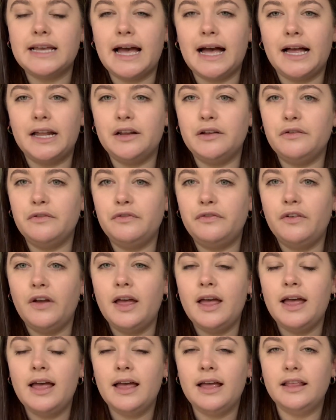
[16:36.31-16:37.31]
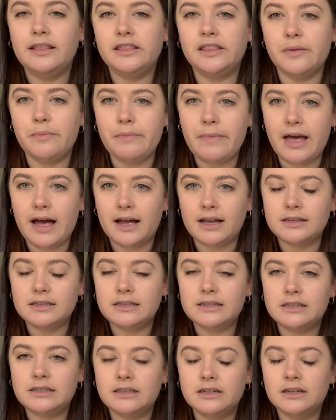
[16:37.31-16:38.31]
out of the
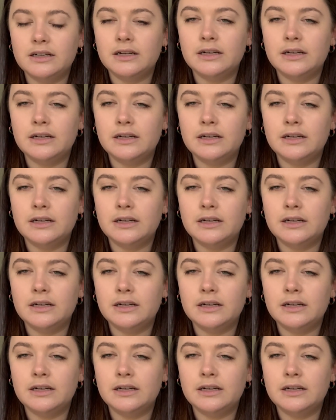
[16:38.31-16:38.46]
mouse.